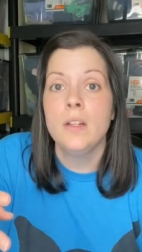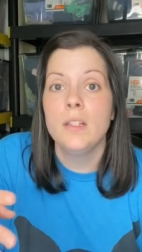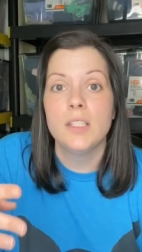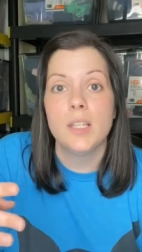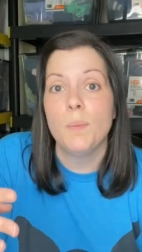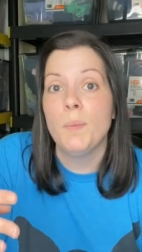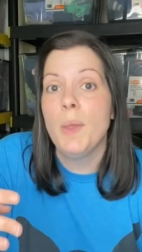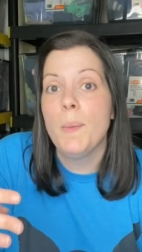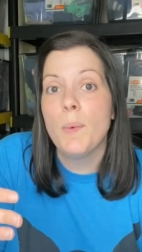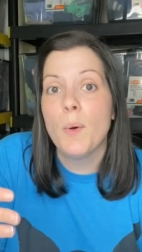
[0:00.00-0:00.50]

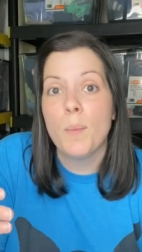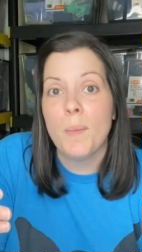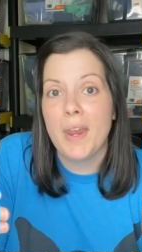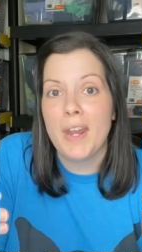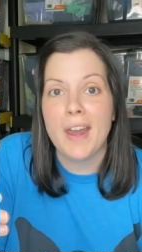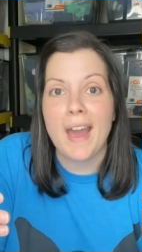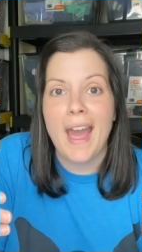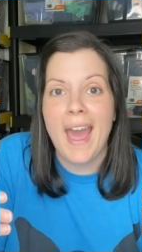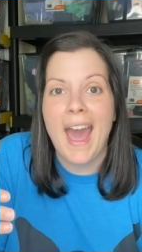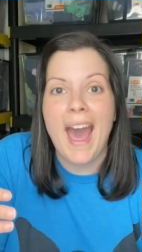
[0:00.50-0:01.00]
Some people may
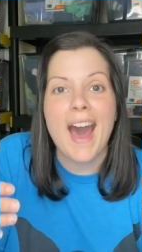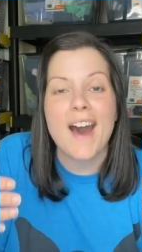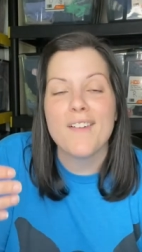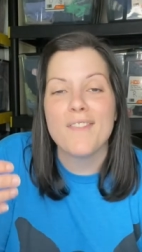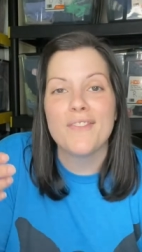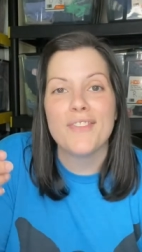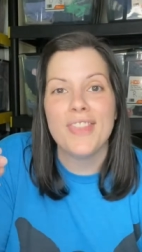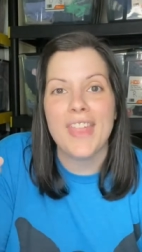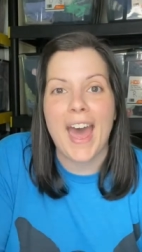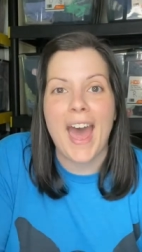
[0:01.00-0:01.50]
not
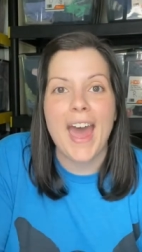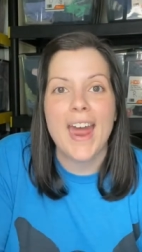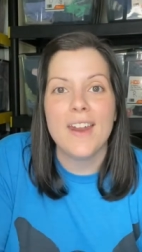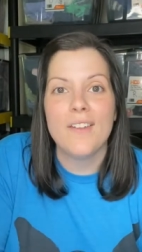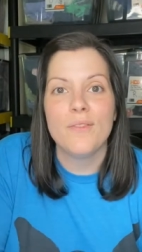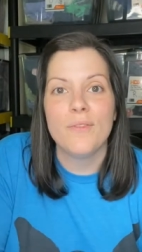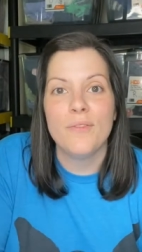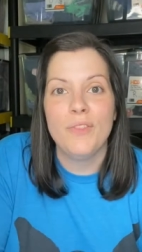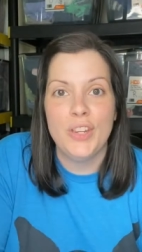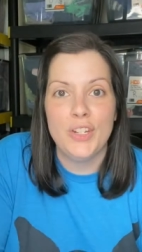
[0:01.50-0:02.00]
have that
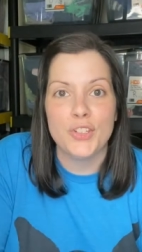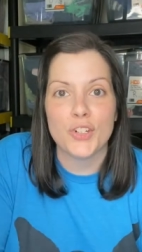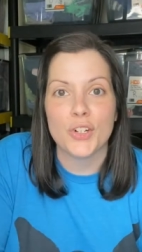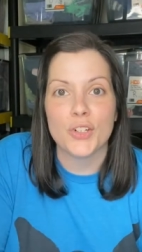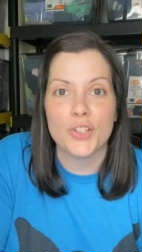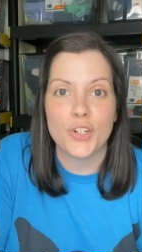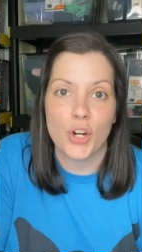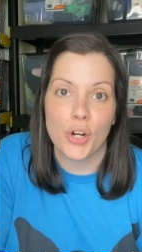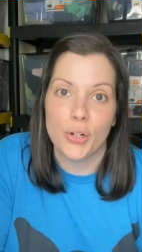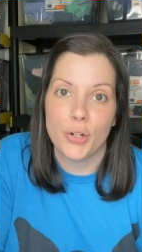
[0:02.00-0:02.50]
feature
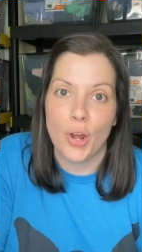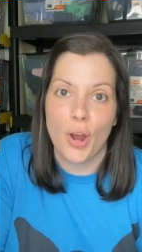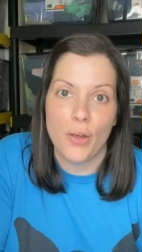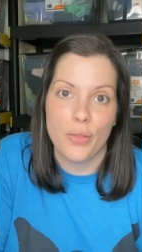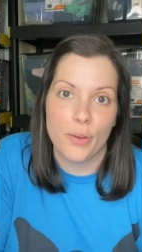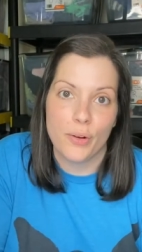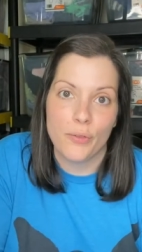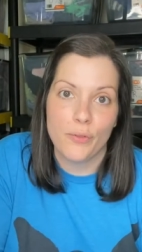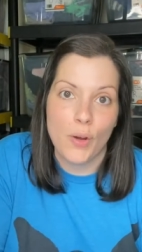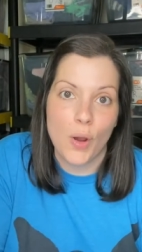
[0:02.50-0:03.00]
turned on
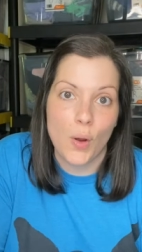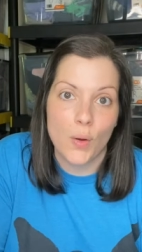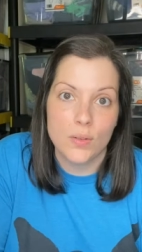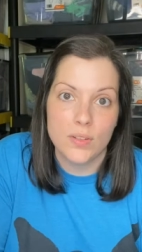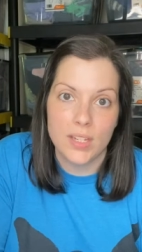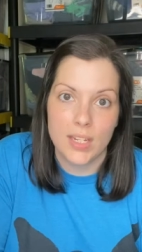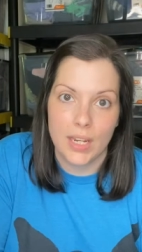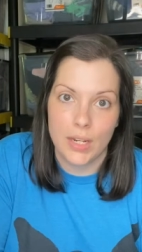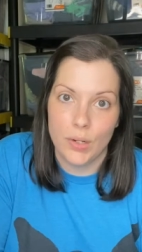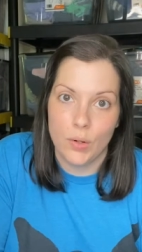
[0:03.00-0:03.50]
their phone
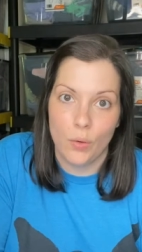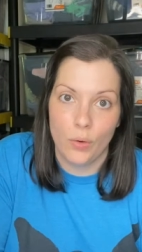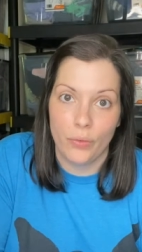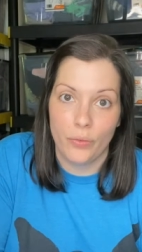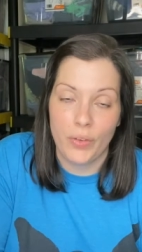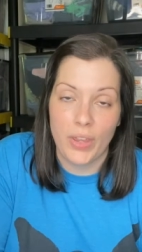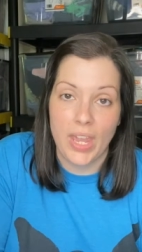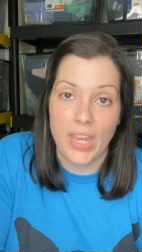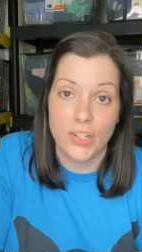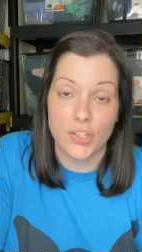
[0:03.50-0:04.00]
to get
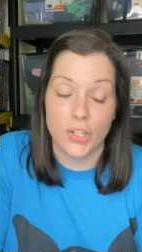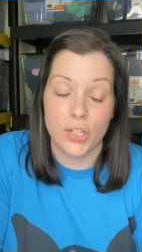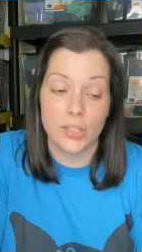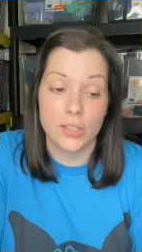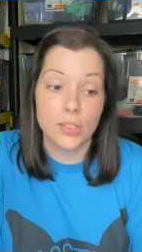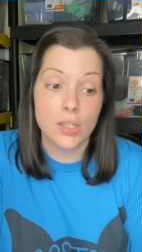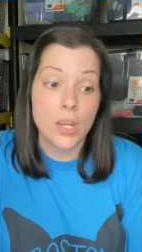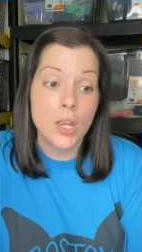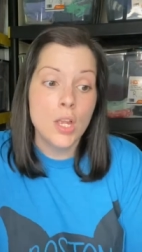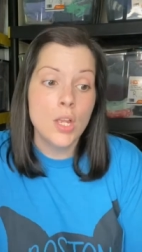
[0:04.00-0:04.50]

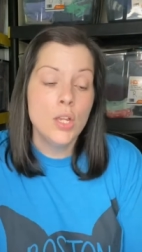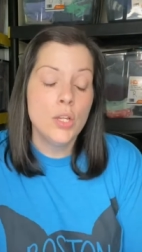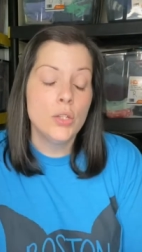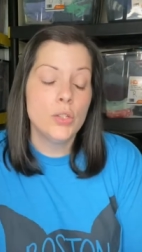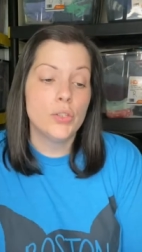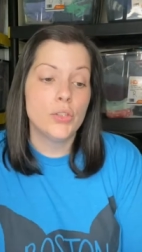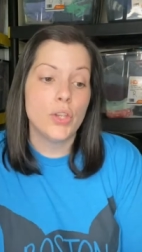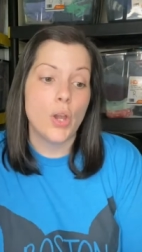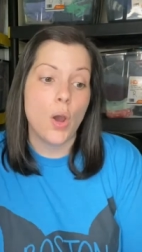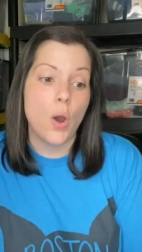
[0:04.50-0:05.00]
notifications.
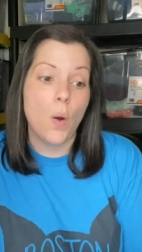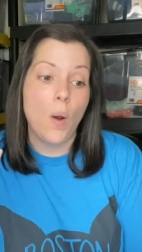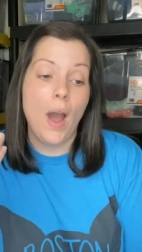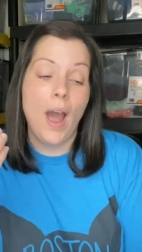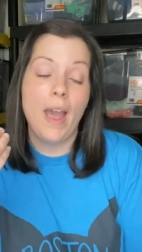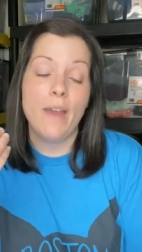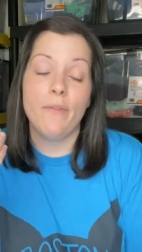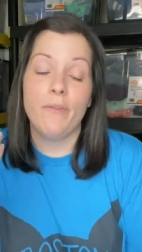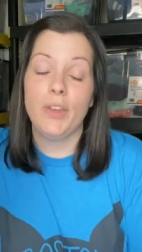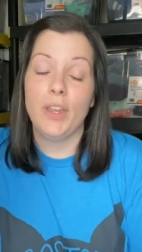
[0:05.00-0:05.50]
So
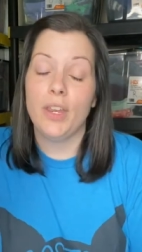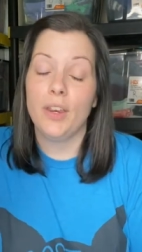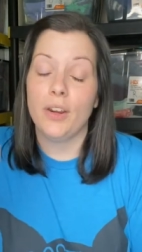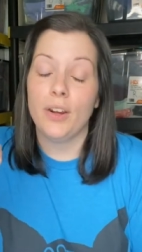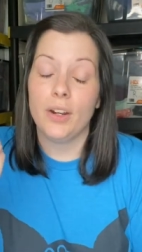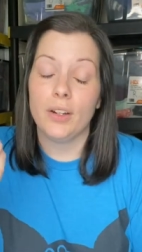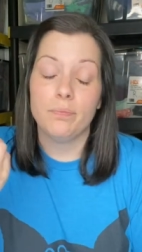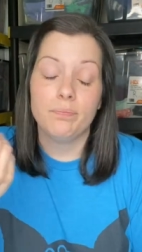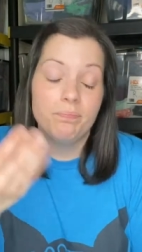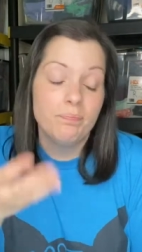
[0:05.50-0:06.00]
I
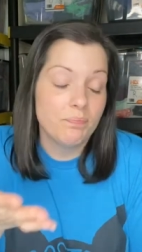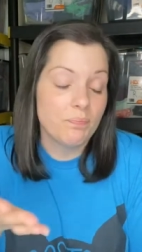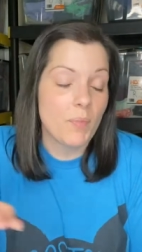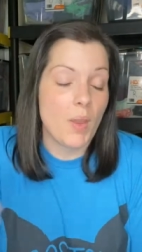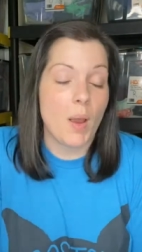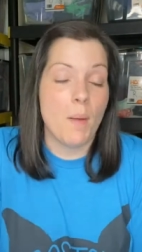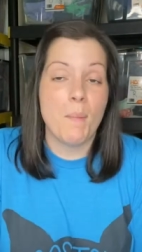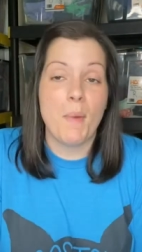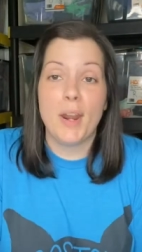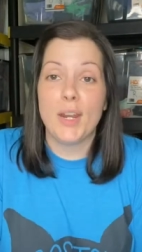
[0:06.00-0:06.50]
figured
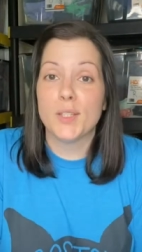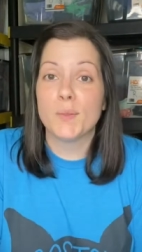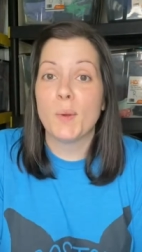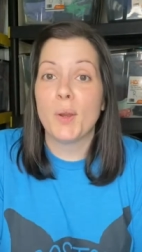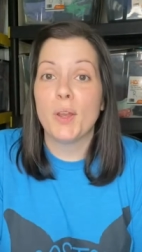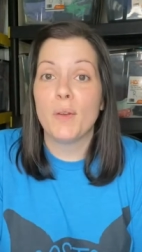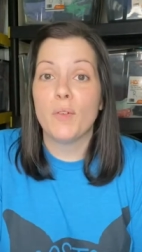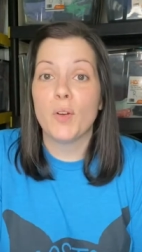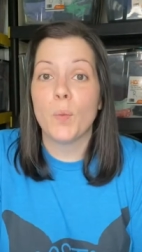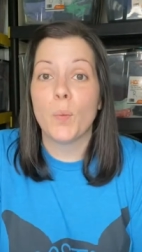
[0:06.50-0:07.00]
I might as well
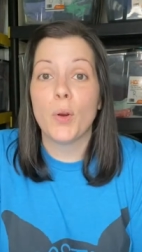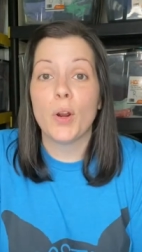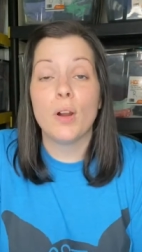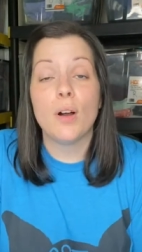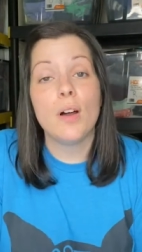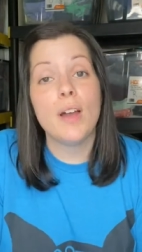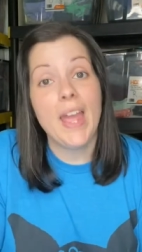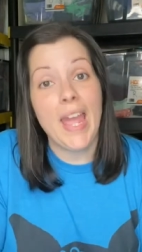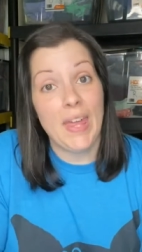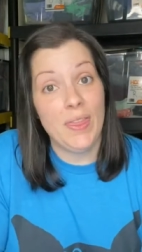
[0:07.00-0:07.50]
give it a
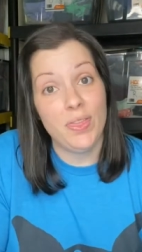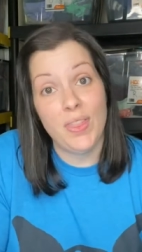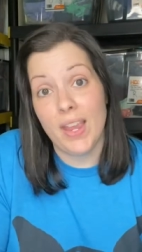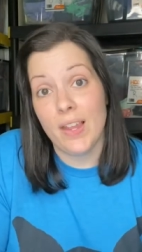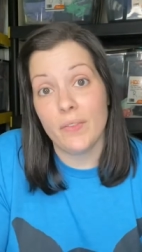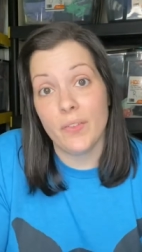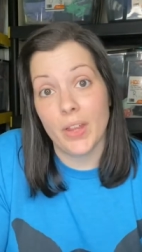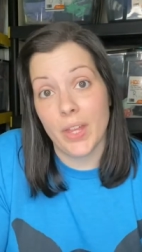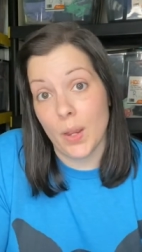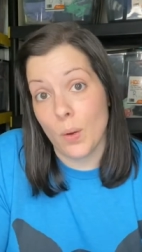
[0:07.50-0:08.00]
whirl and
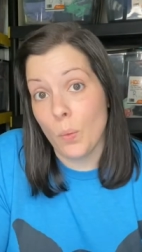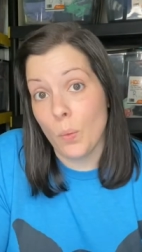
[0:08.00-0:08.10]
thankfully it